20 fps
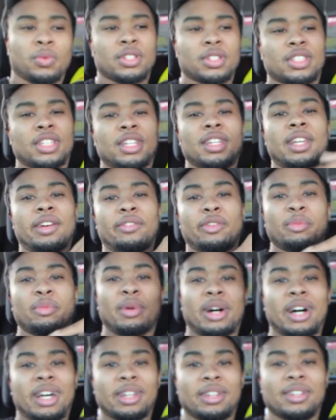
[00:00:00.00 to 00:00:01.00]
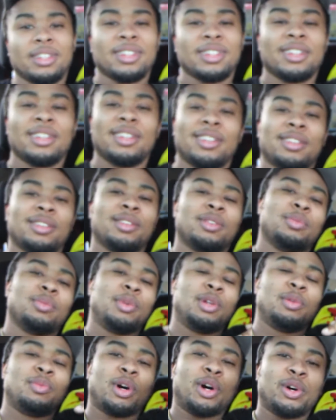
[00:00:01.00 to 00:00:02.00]
What's good, everybody?
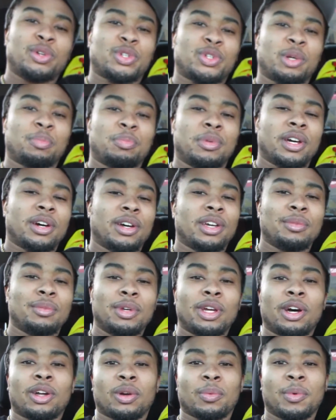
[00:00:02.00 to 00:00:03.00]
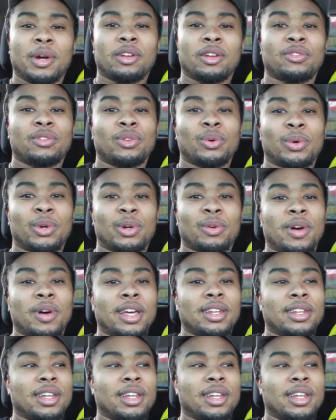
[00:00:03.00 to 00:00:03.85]
We road tripping out here. We on our way to Florida right